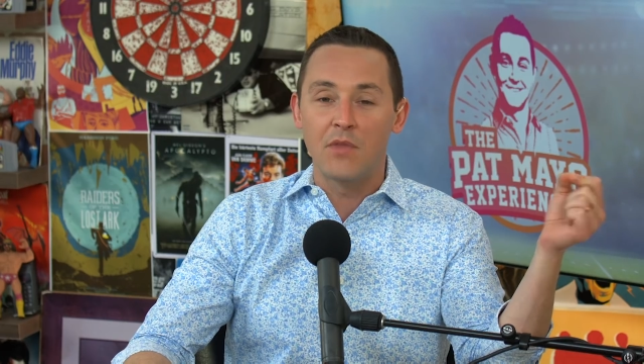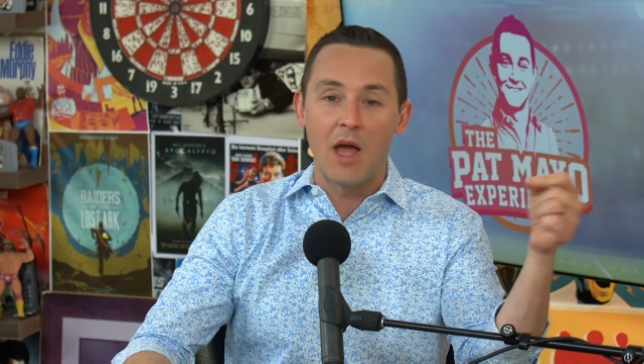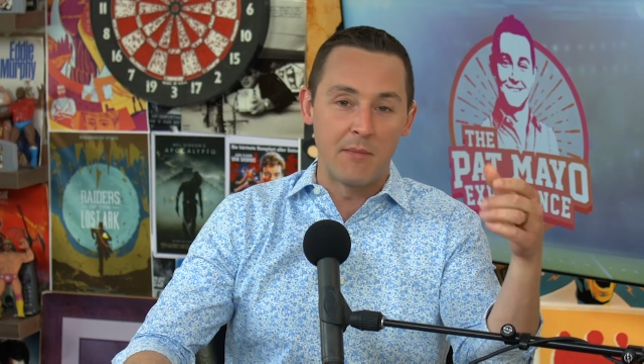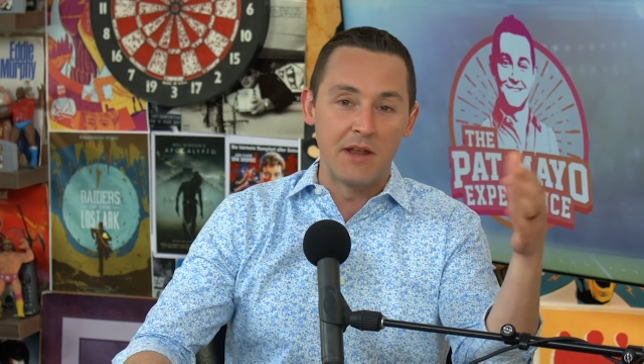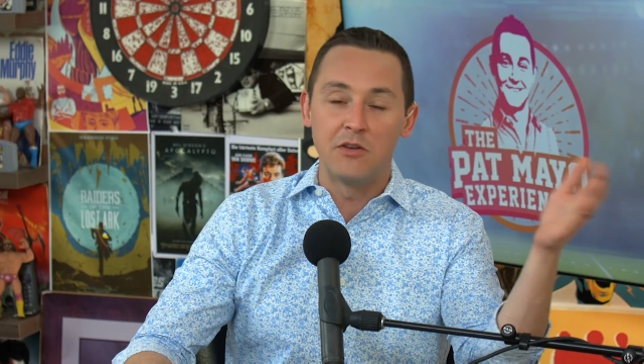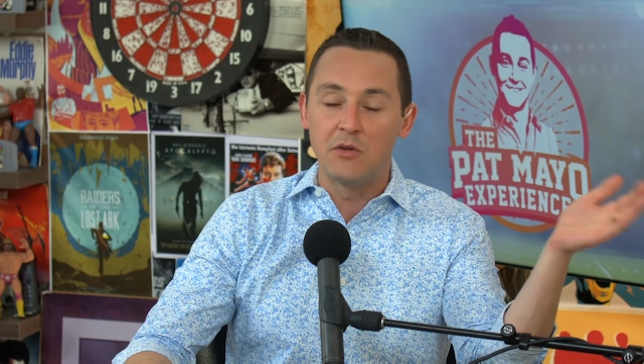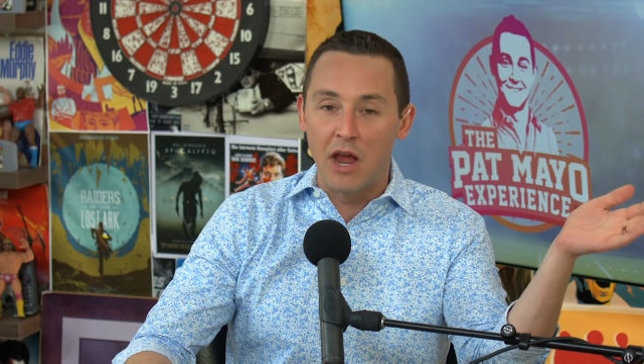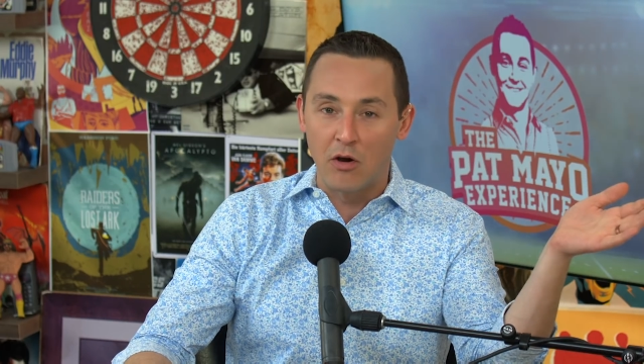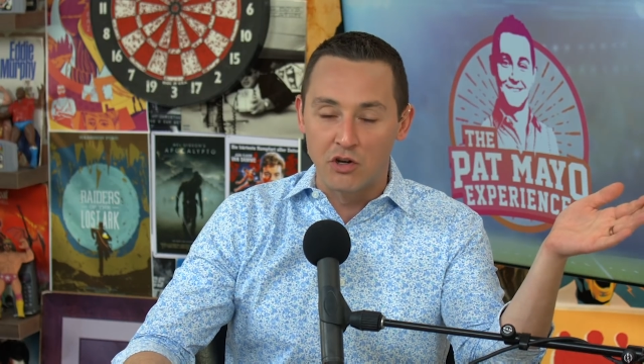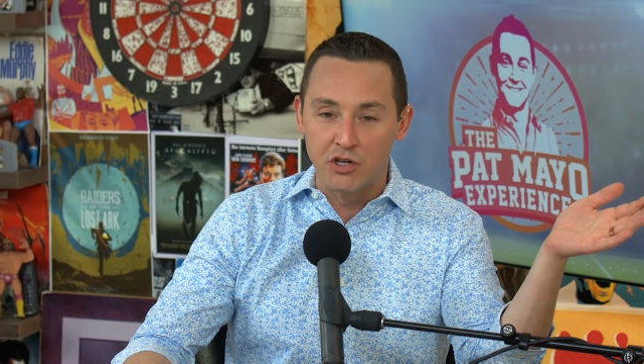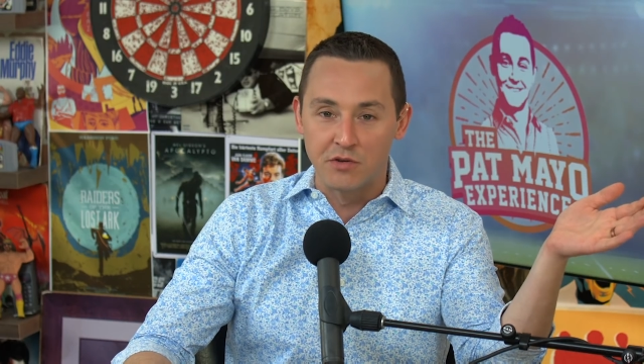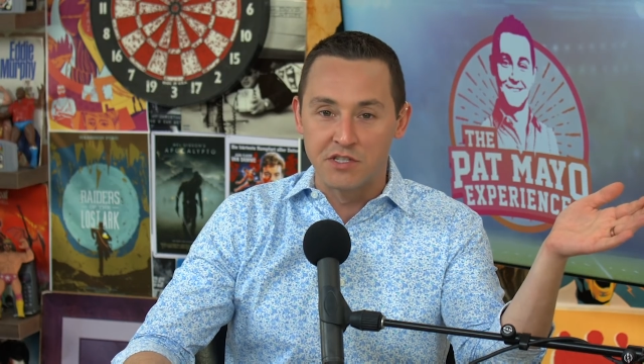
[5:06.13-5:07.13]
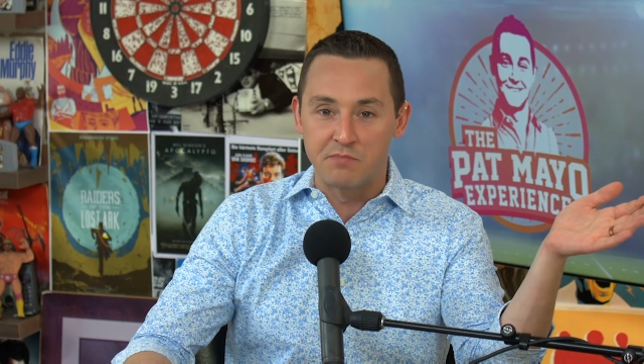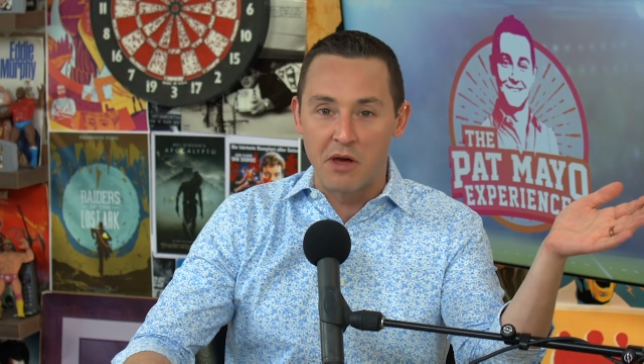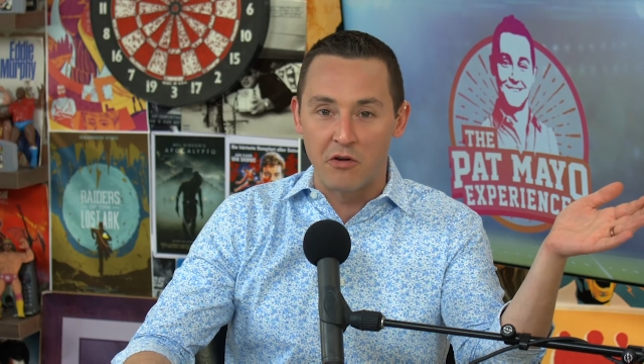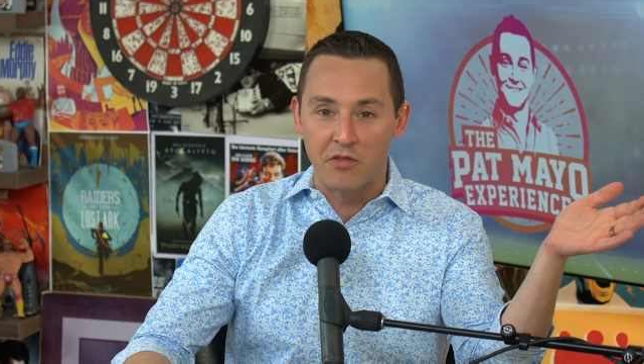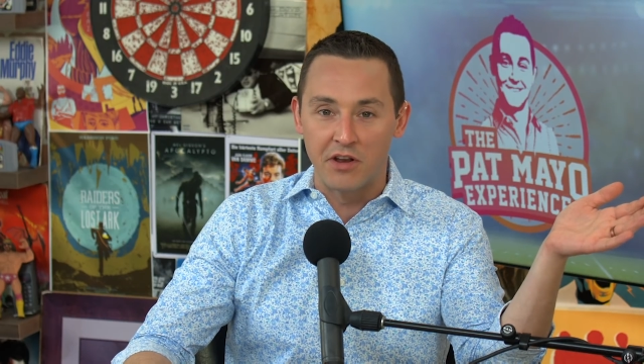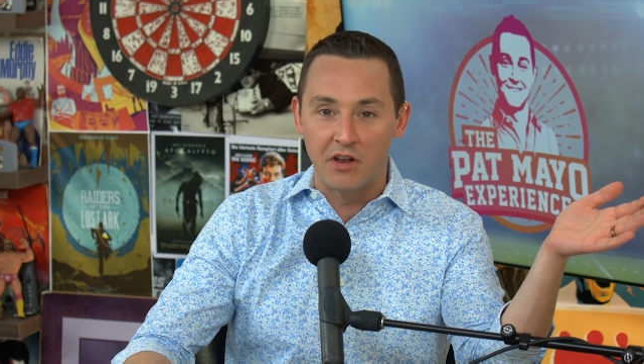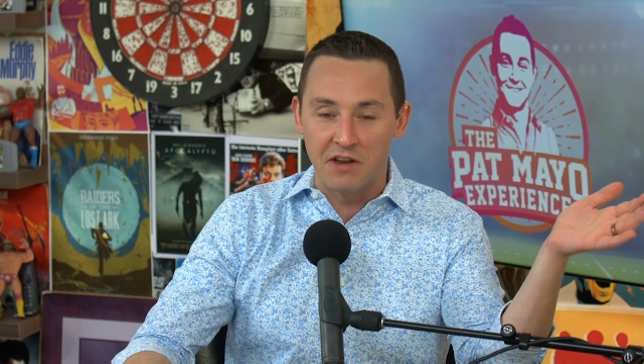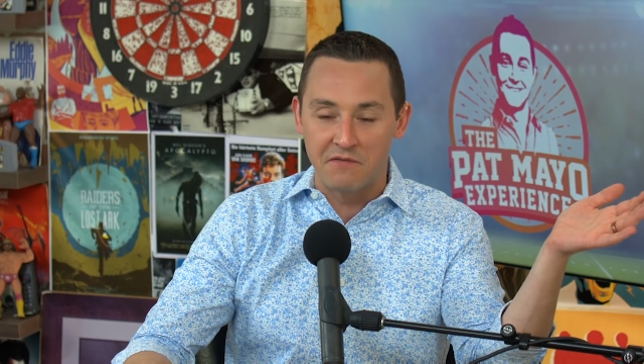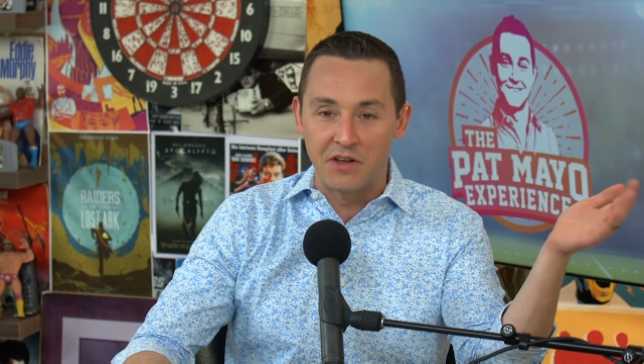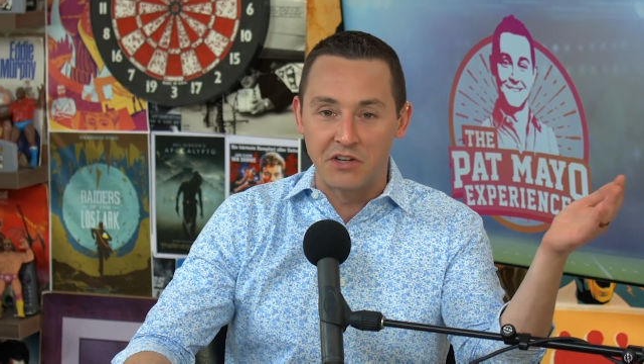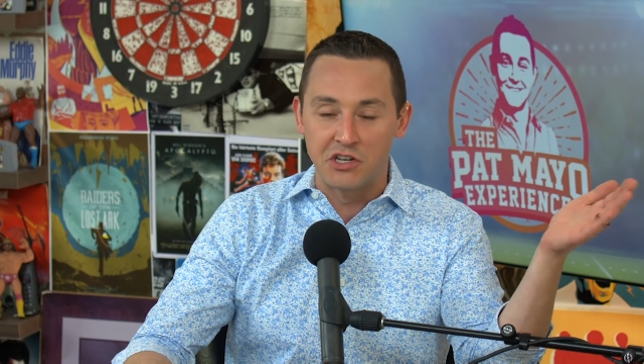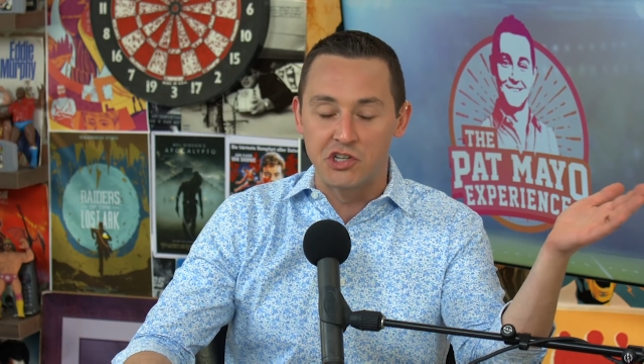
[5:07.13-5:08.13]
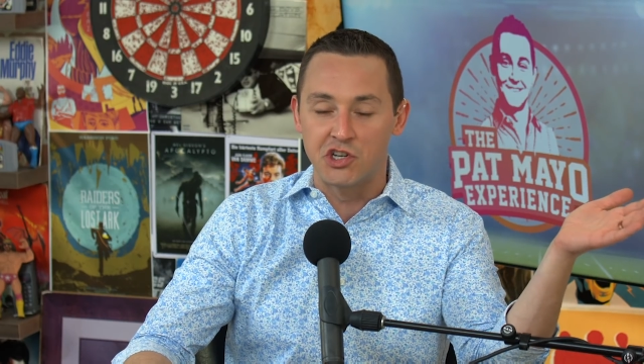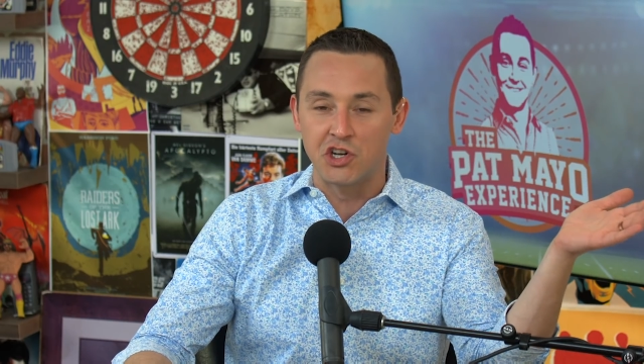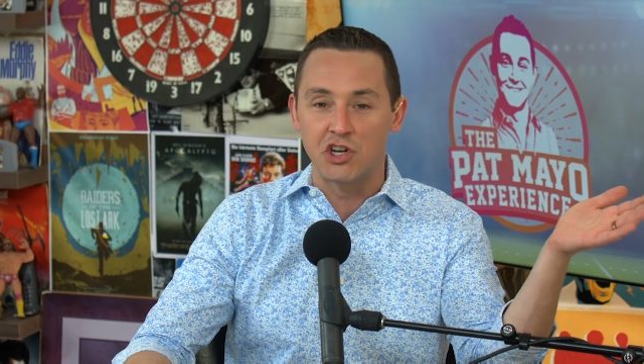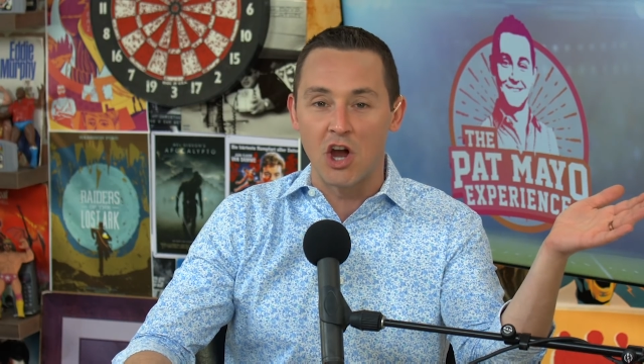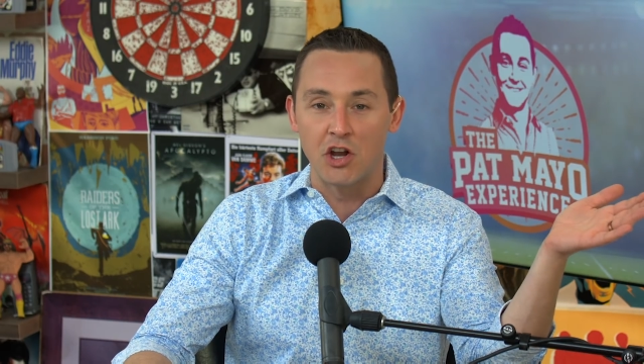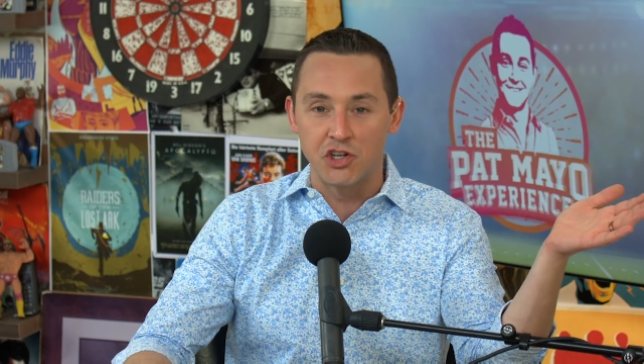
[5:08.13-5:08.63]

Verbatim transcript: I mean, Aaron Jones is better than like vintage DeSean